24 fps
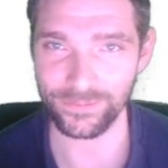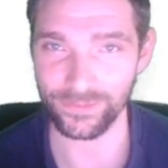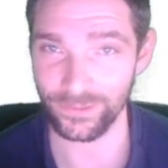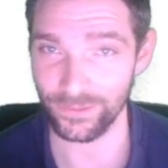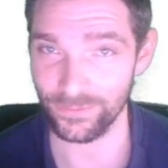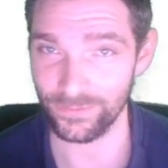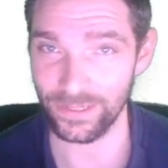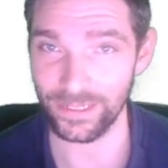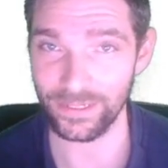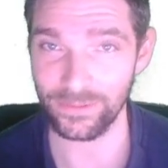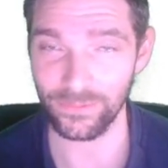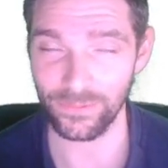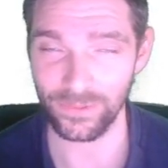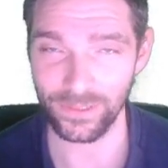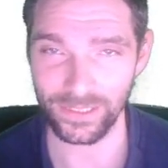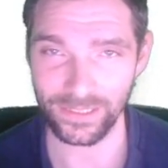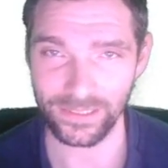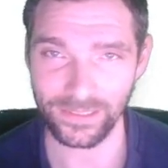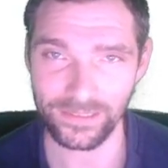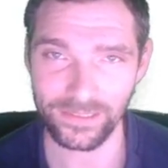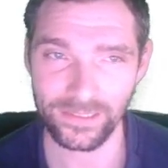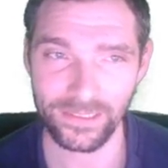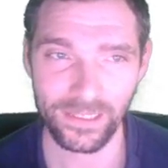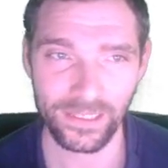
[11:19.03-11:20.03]
for the right
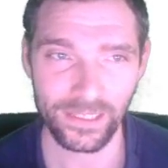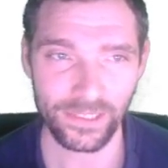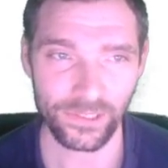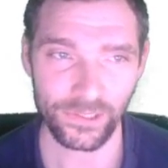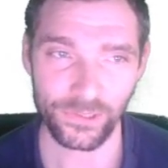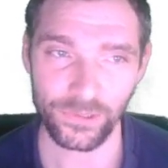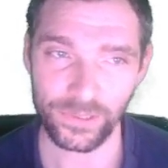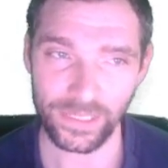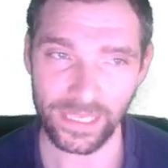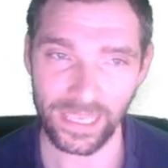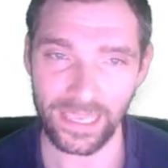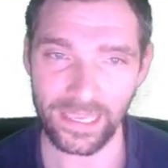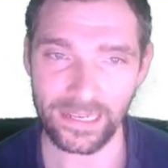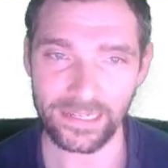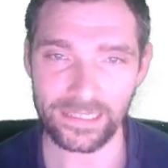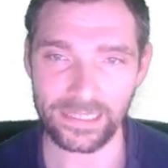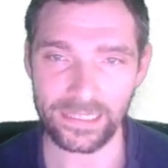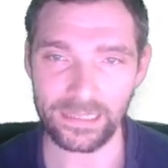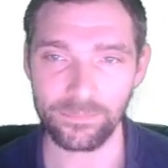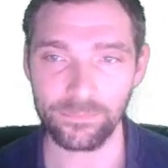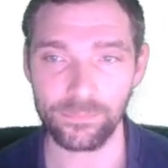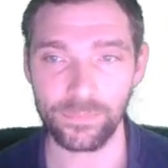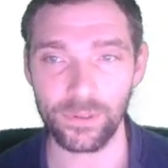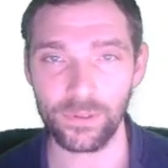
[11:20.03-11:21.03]
one. You can
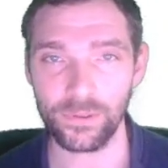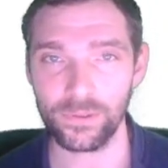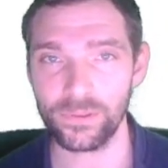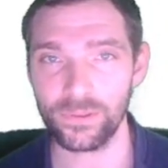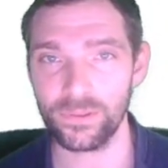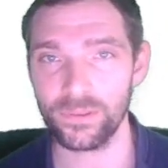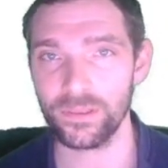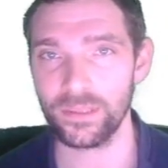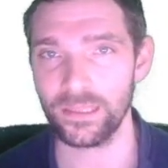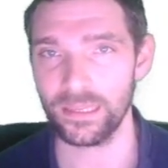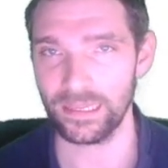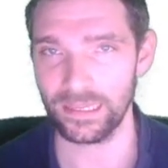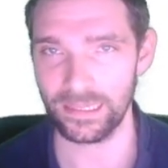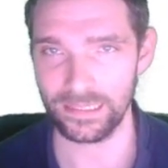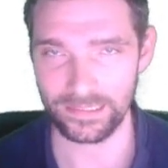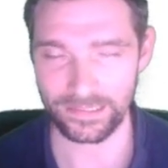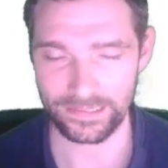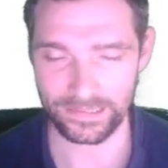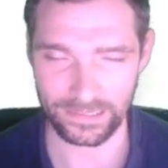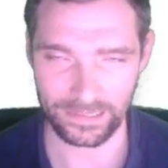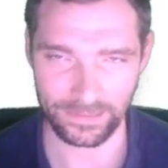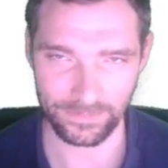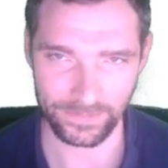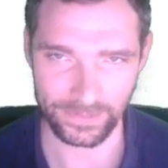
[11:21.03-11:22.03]
get both at the
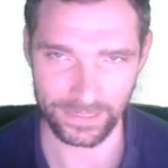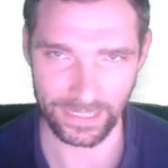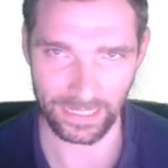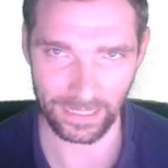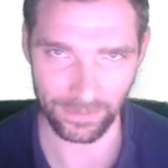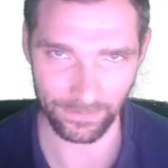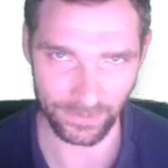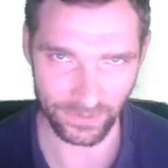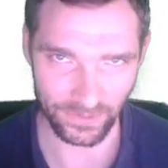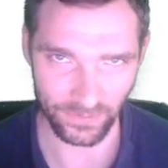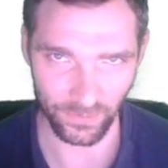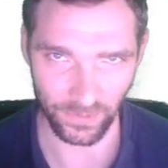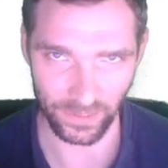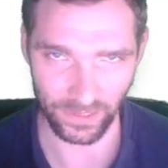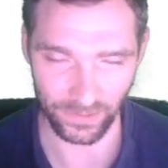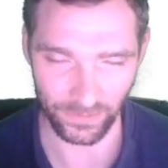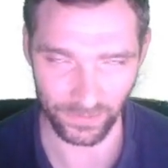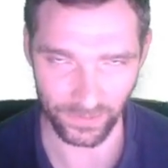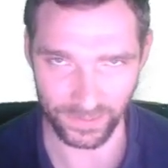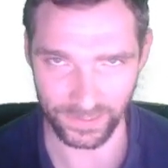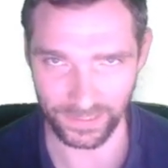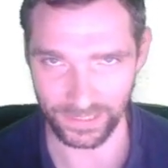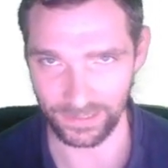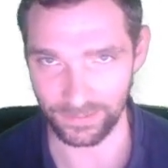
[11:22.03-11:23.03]
same time as well,
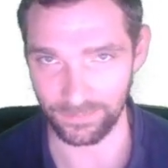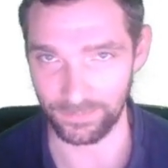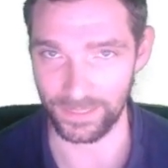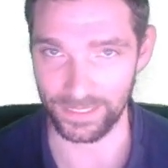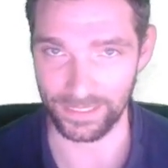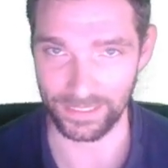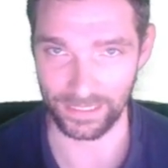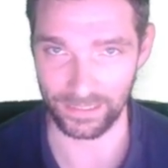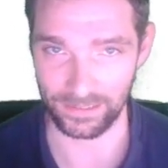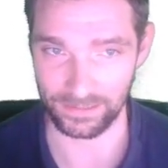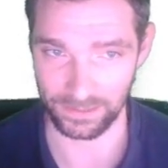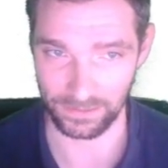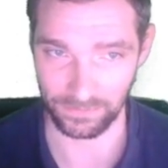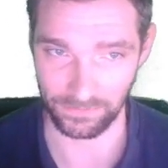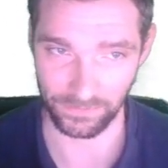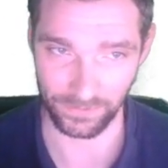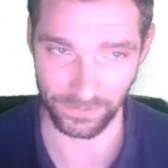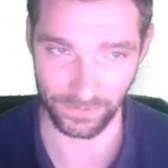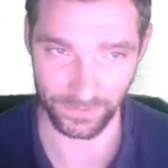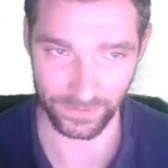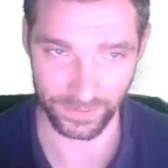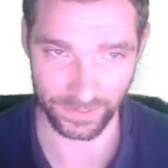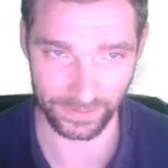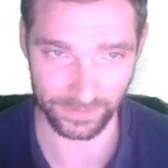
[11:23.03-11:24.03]
which can be kind of
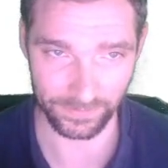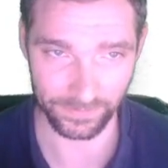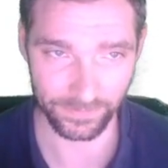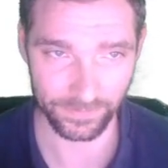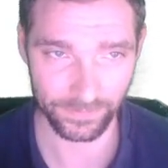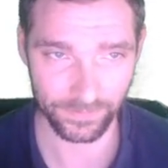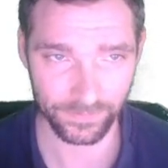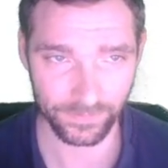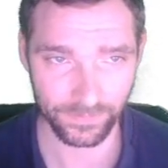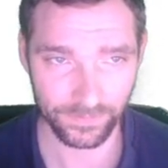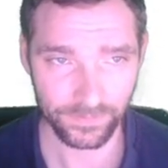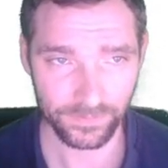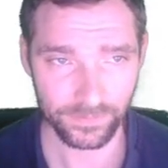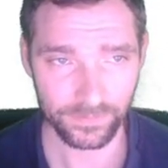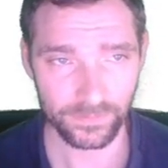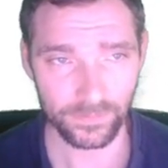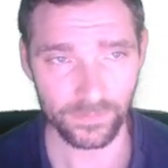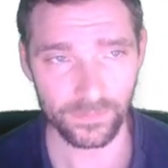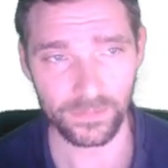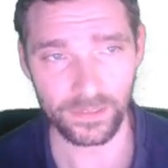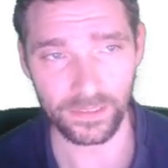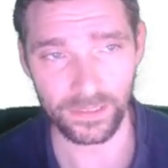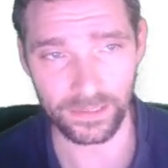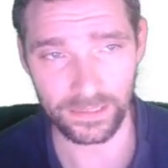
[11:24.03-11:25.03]
confusing
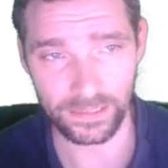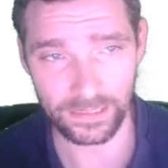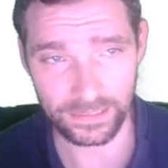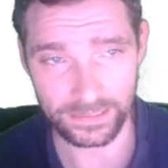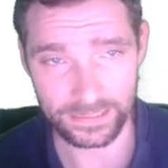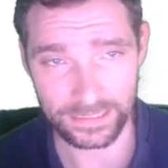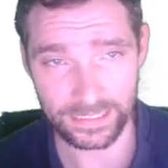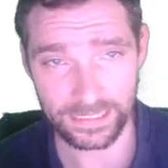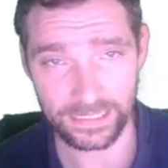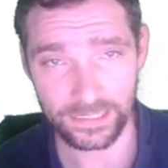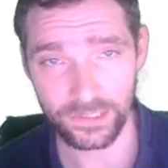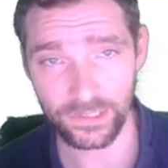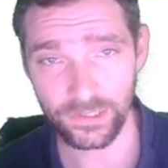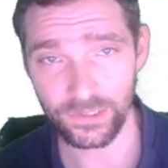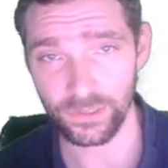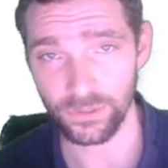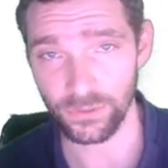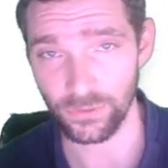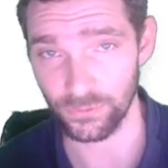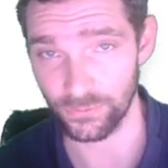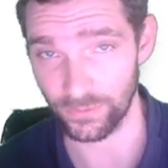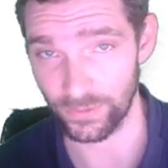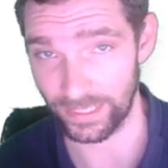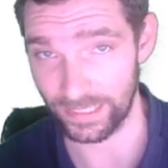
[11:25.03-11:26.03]
the teach
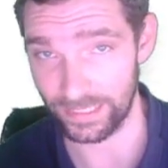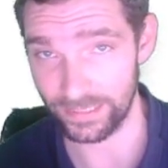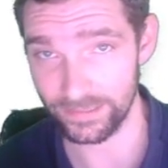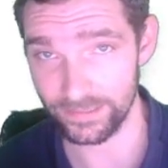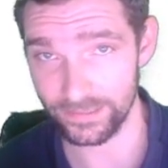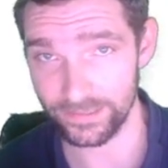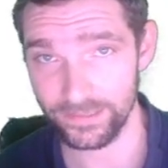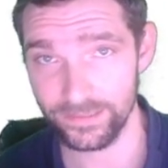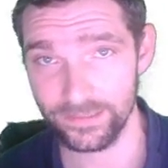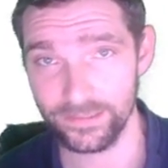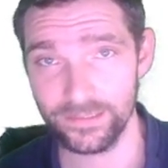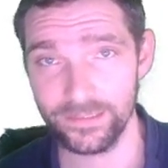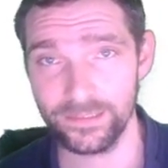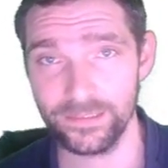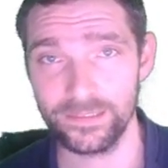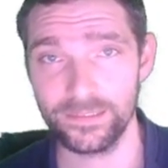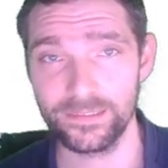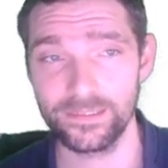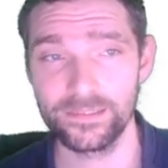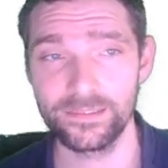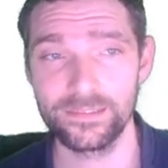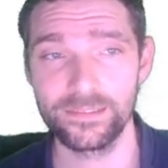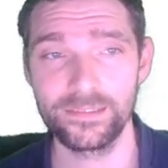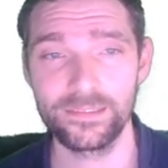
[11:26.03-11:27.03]
grant
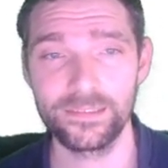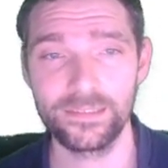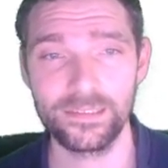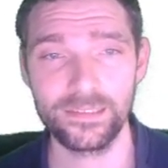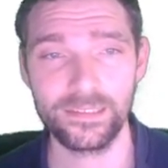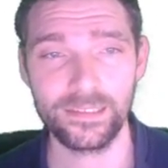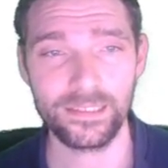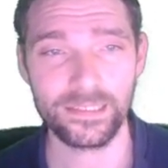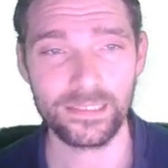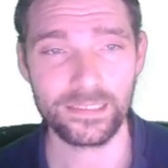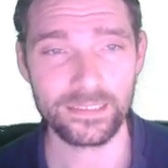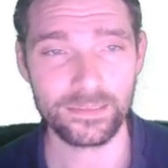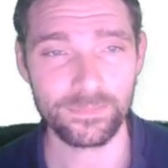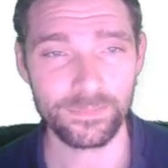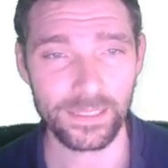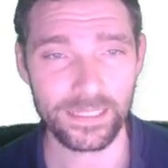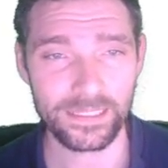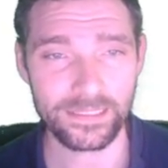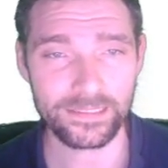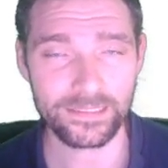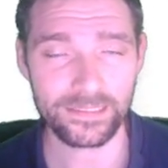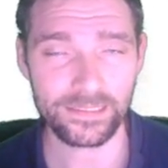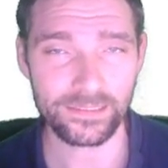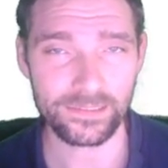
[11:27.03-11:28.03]
is
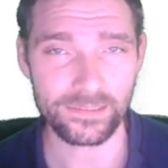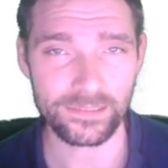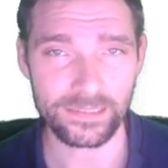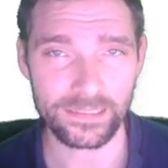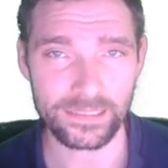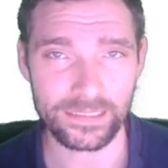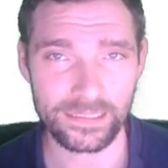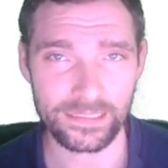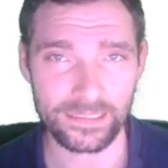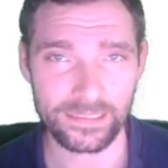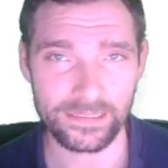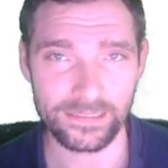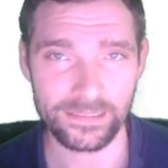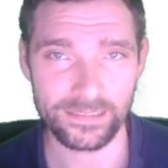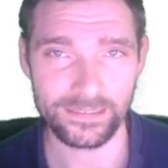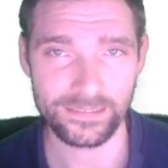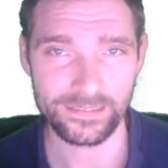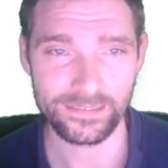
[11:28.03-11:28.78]
basically